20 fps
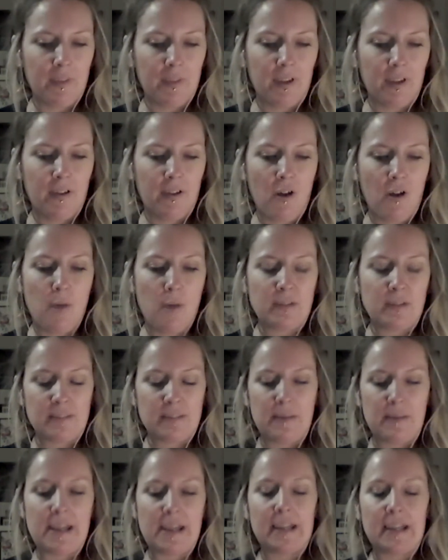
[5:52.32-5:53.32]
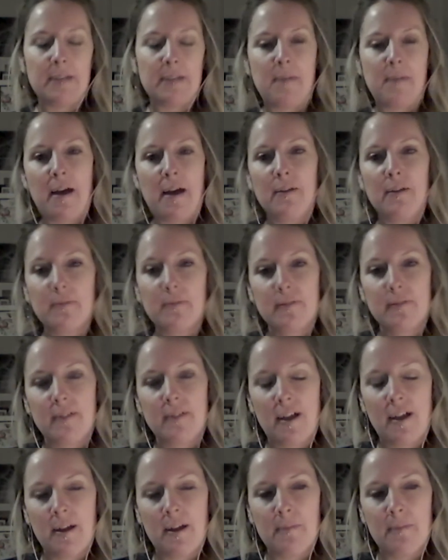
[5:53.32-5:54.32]
was speaking about,
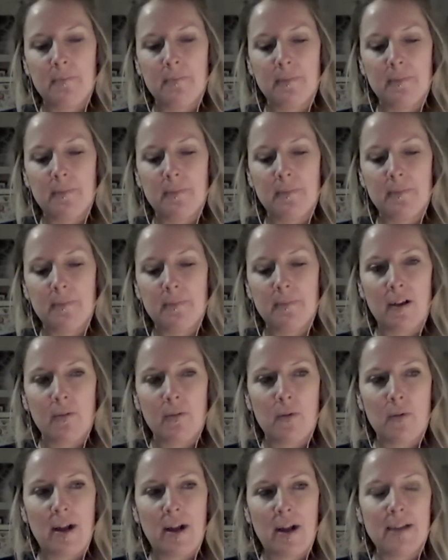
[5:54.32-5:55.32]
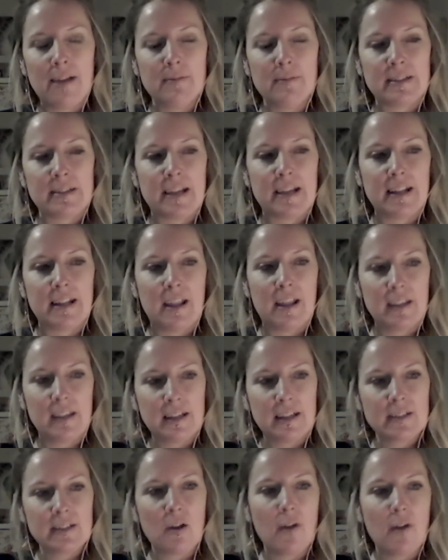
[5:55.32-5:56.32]
a bit like what Ali was saying, they're
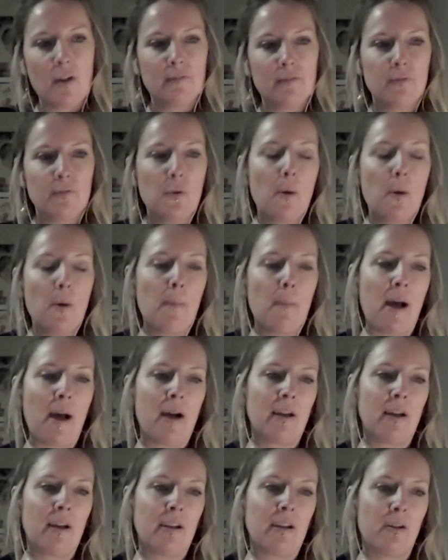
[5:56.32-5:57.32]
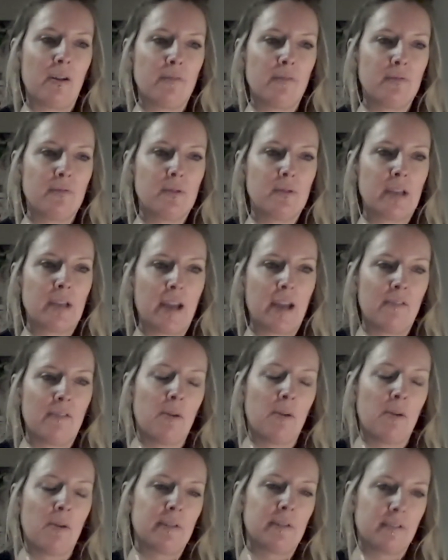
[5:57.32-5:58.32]
things that I thought about and I thought,
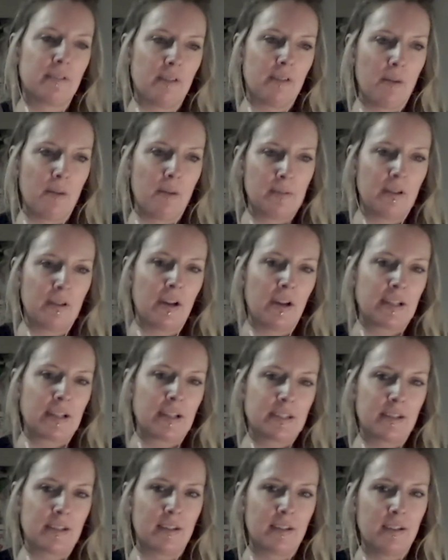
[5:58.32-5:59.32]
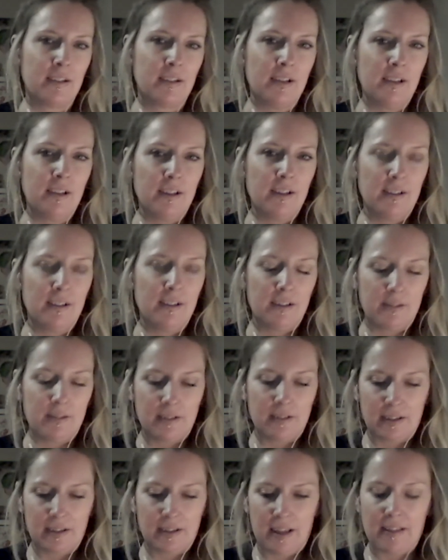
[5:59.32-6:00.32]
yeah, I would like to
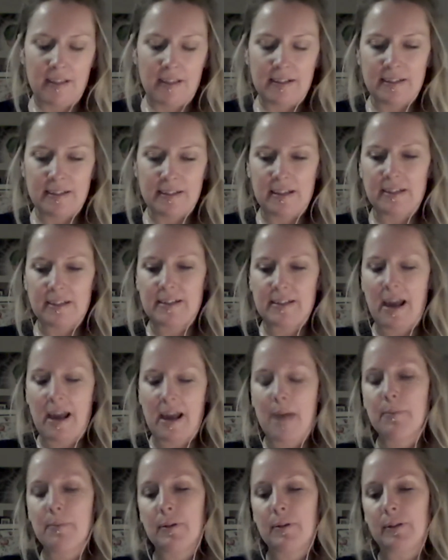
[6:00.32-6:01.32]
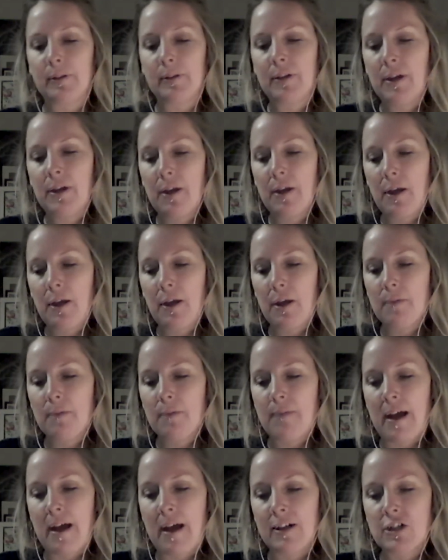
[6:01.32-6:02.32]
get these things to happen.
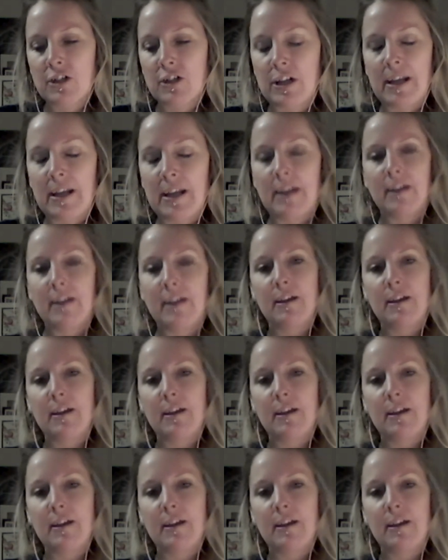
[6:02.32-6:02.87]
But actually